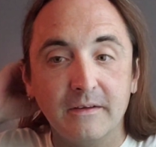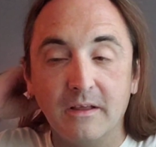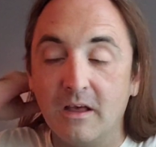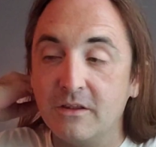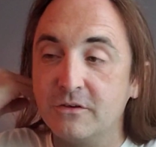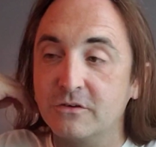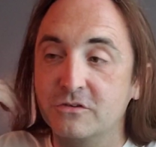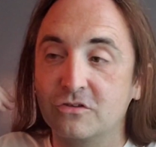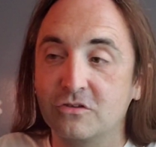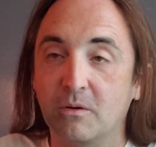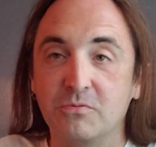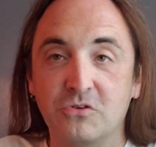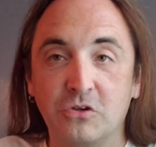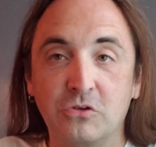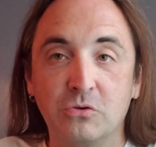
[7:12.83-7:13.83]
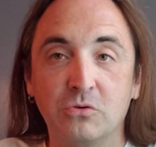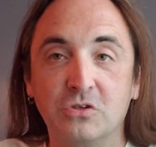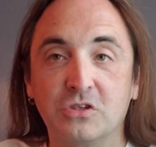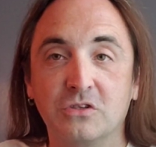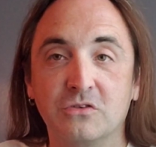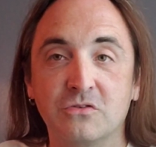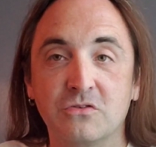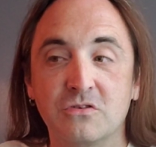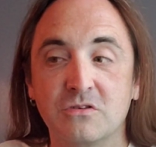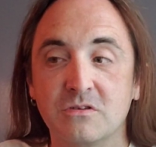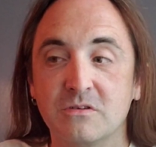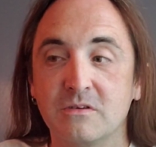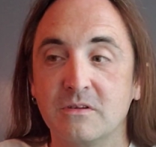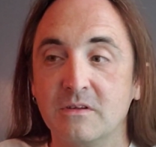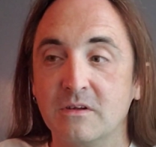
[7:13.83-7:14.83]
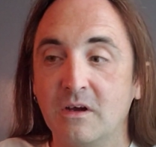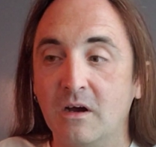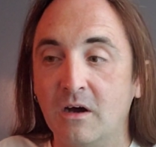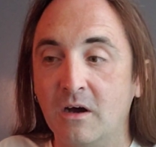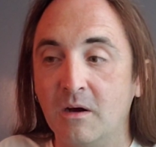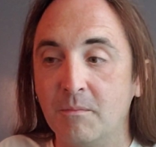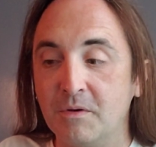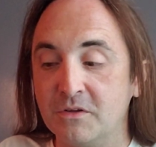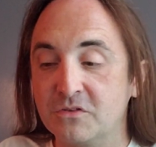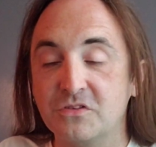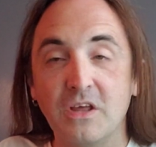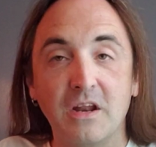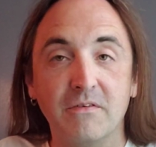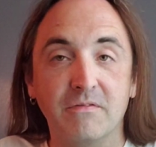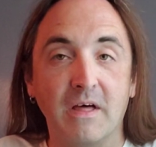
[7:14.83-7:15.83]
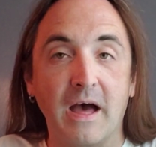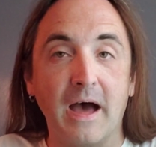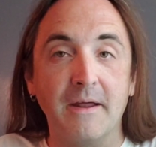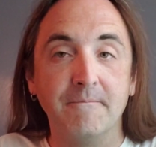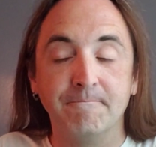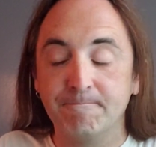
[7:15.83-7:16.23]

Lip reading: and there's substitutions instead of that,